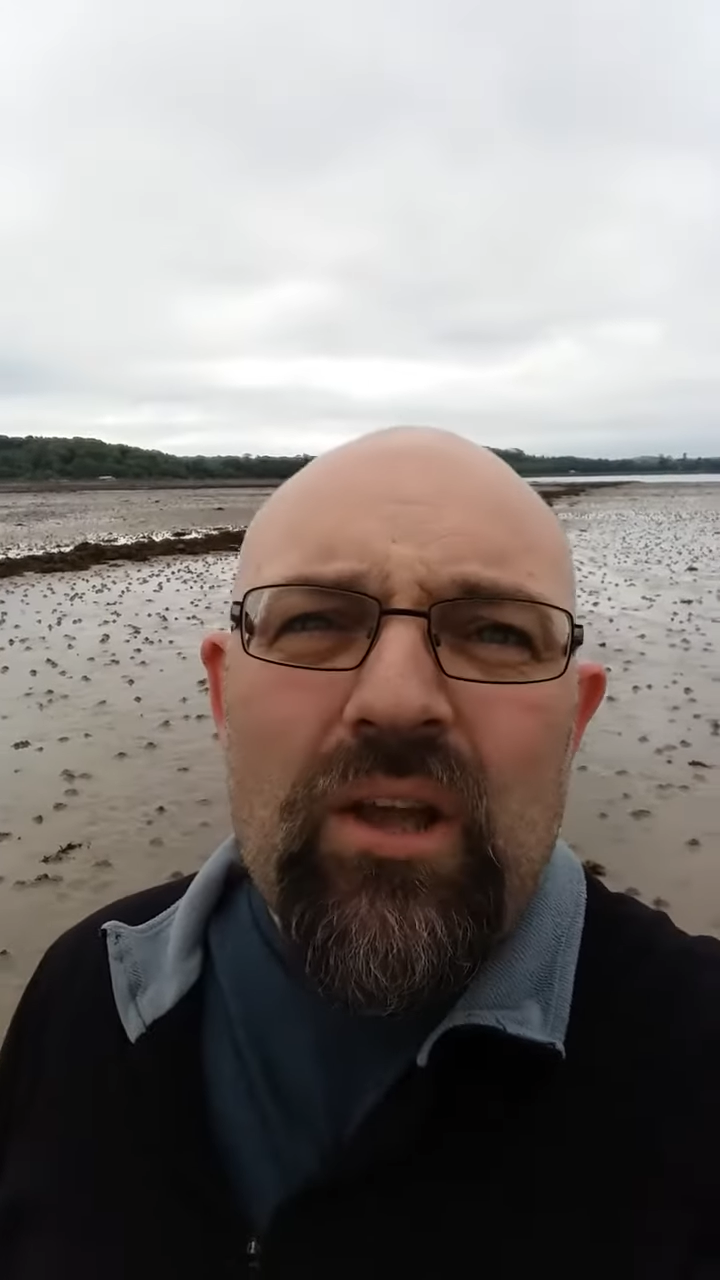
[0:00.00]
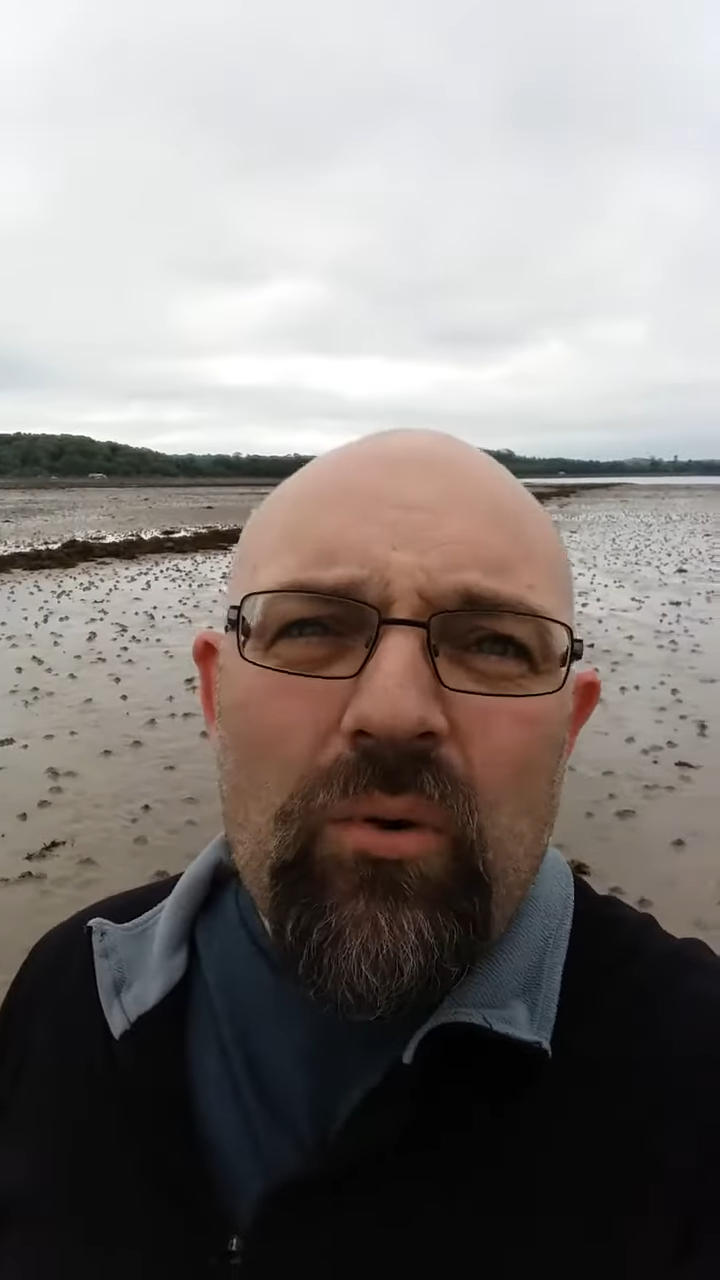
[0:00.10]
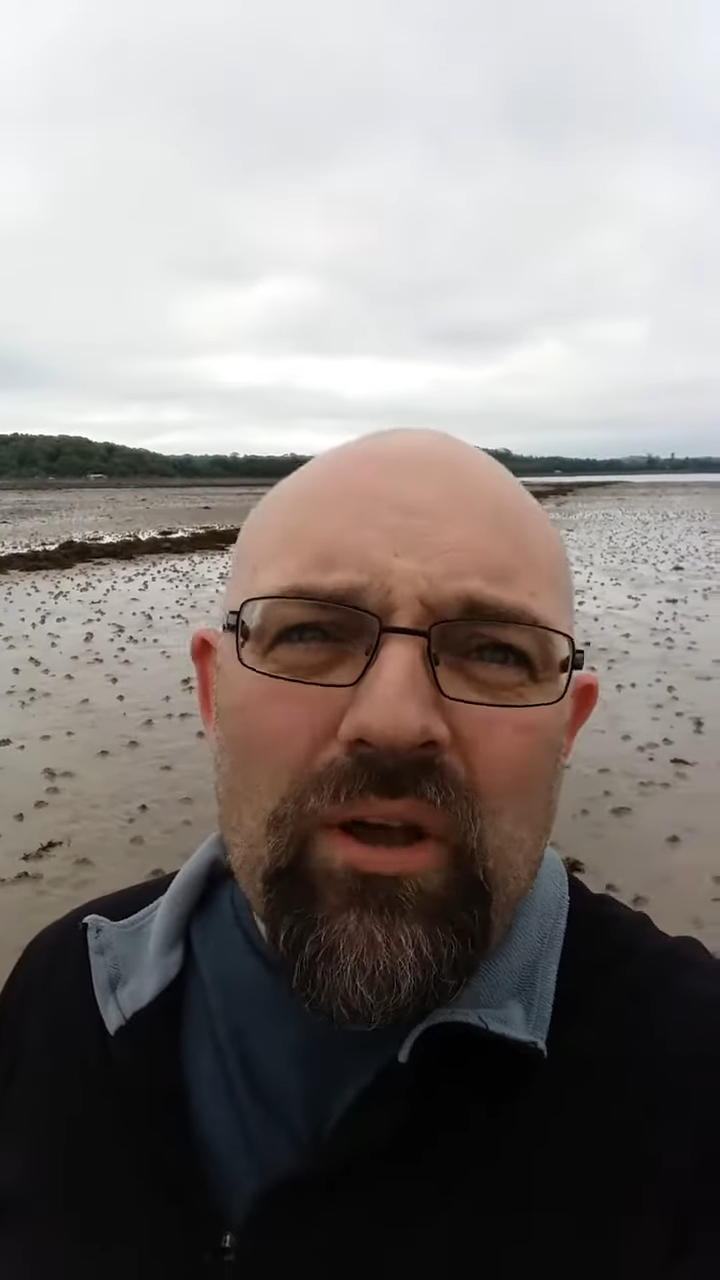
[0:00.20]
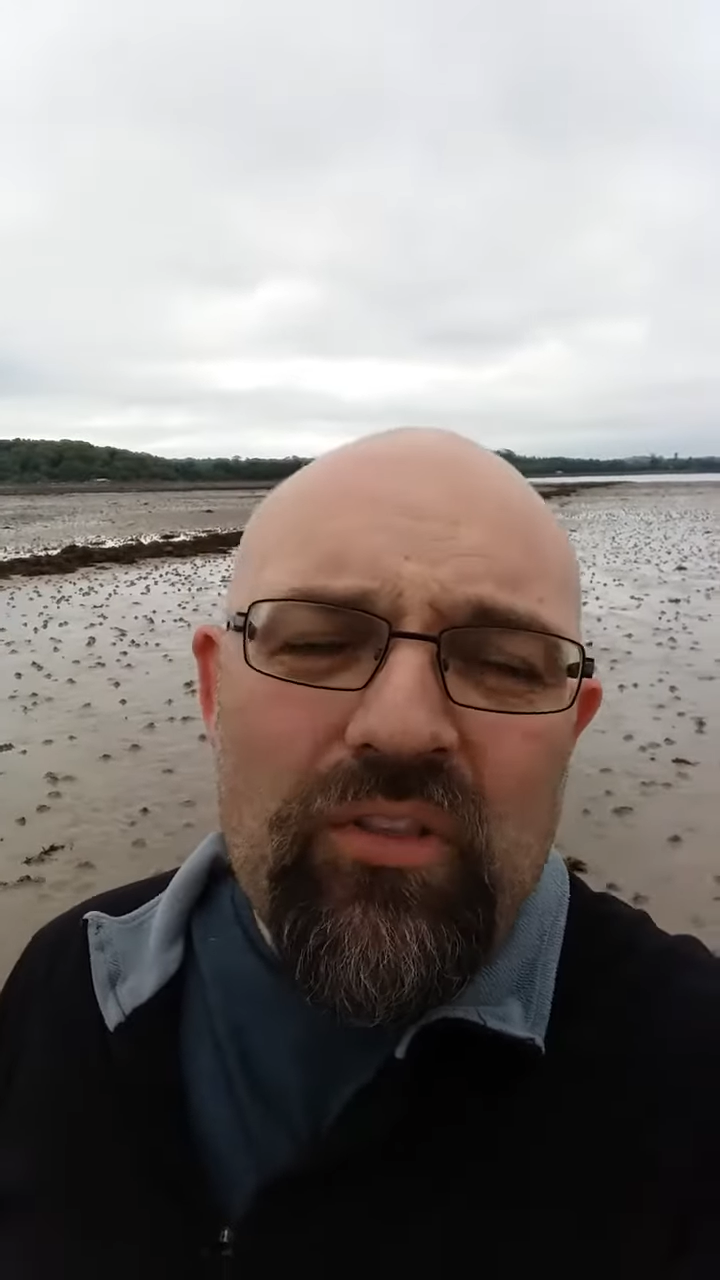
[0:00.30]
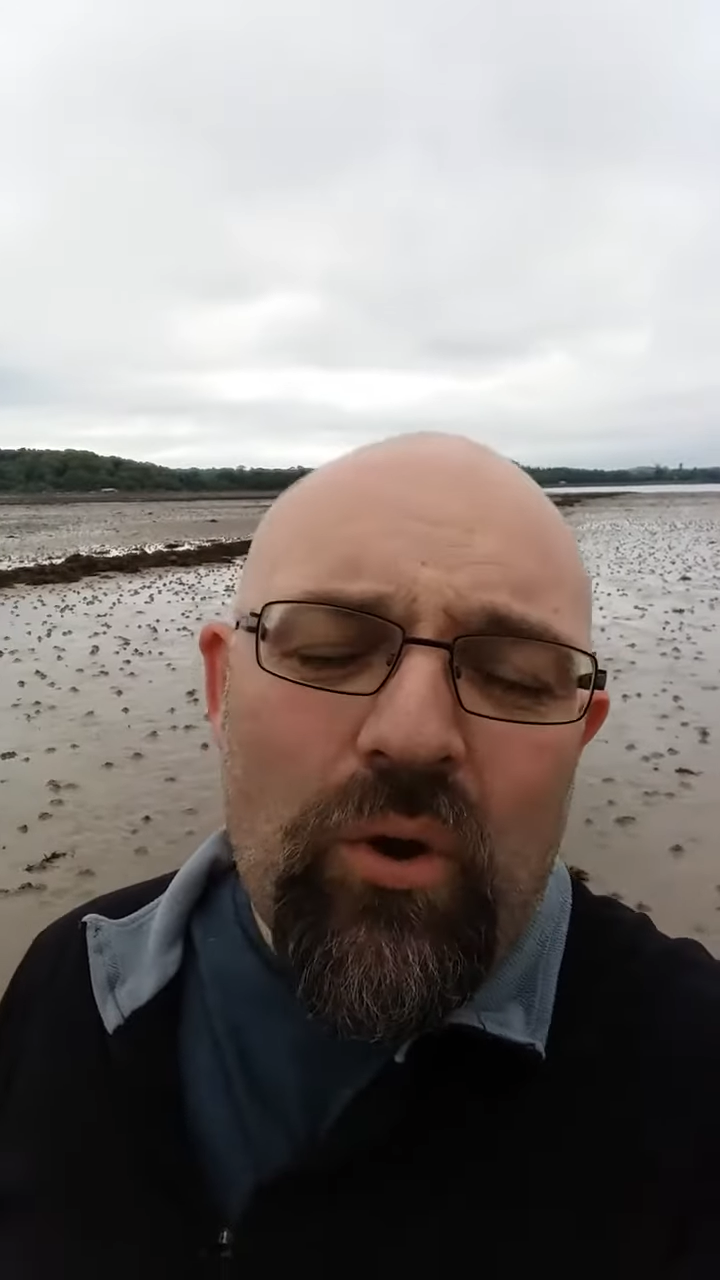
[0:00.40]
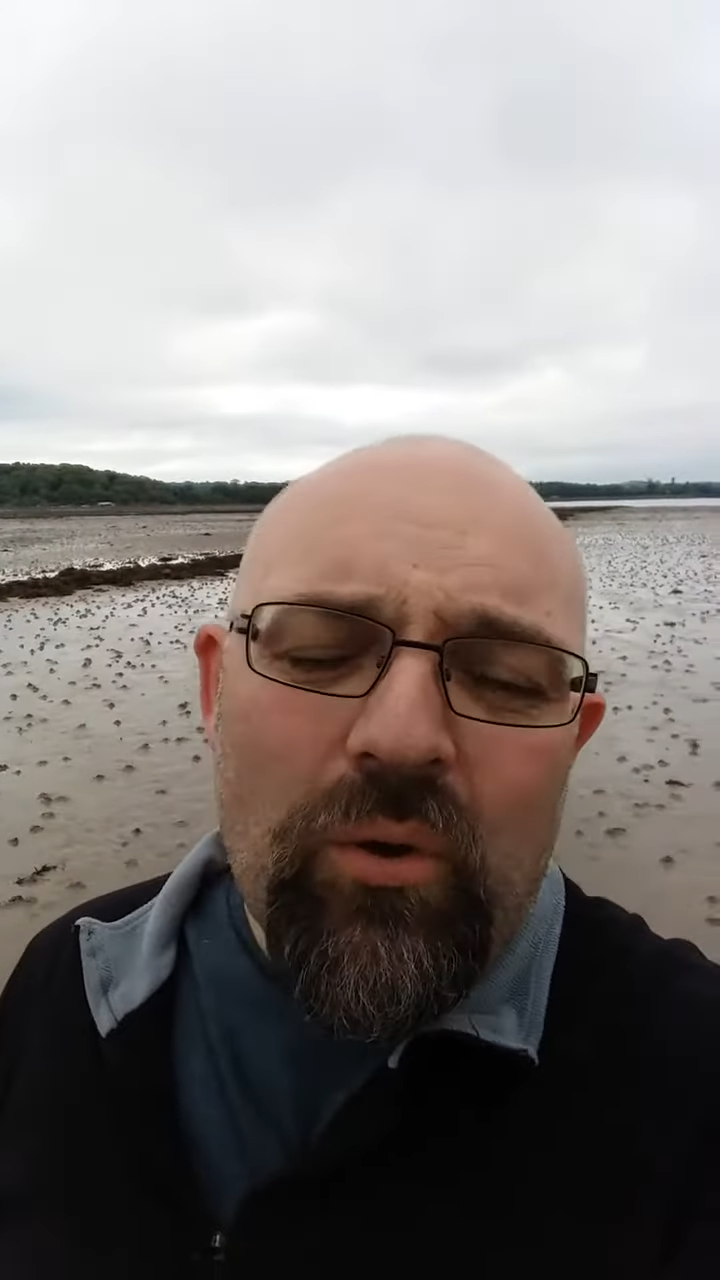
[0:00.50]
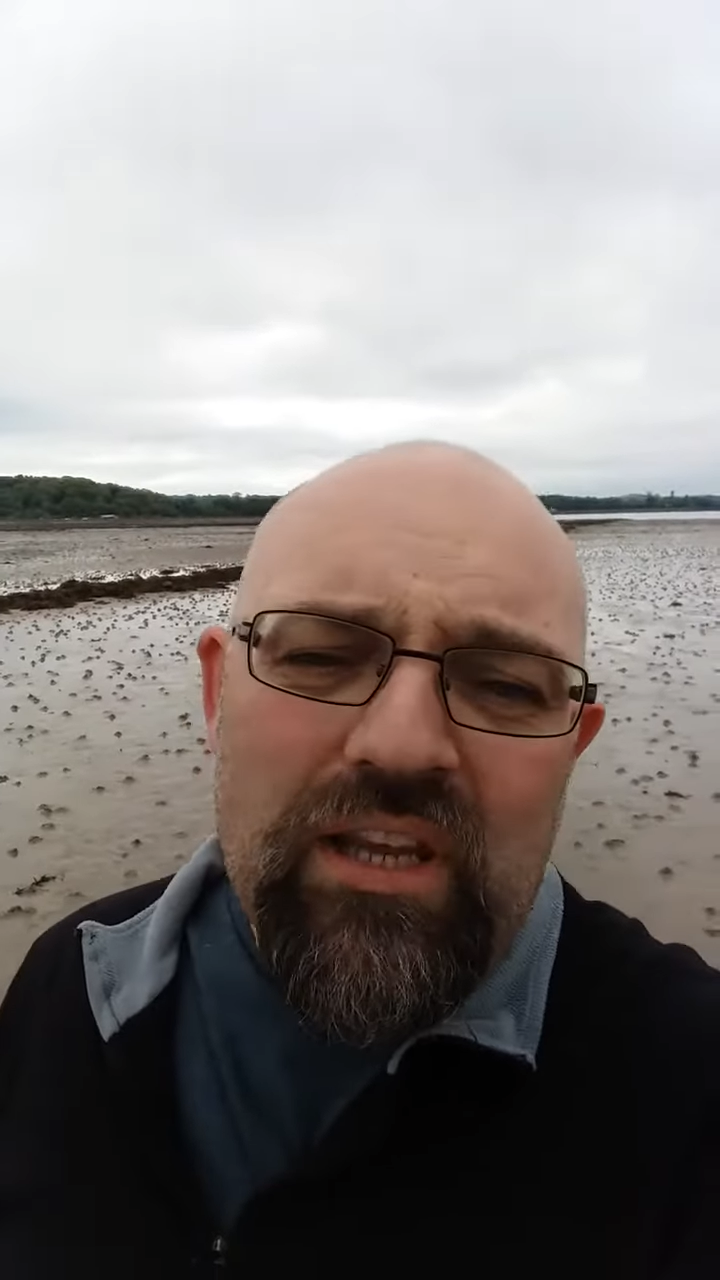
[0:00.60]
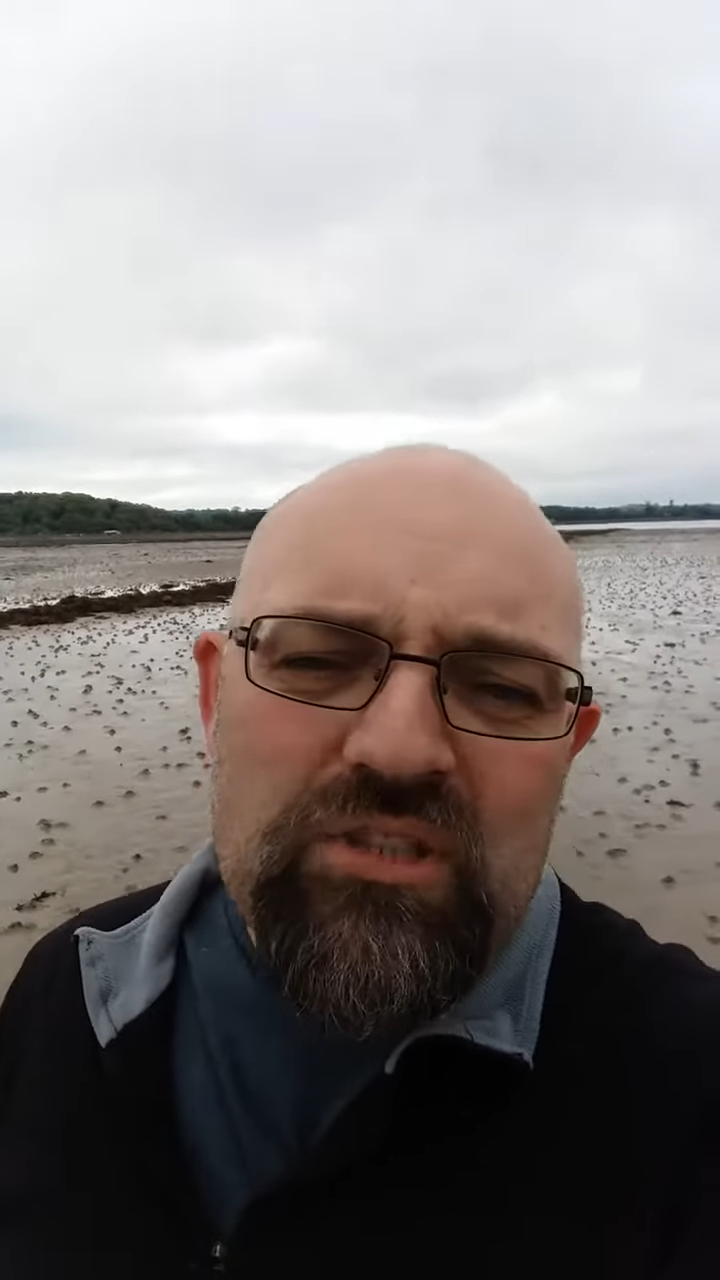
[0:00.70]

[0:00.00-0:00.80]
with the Holy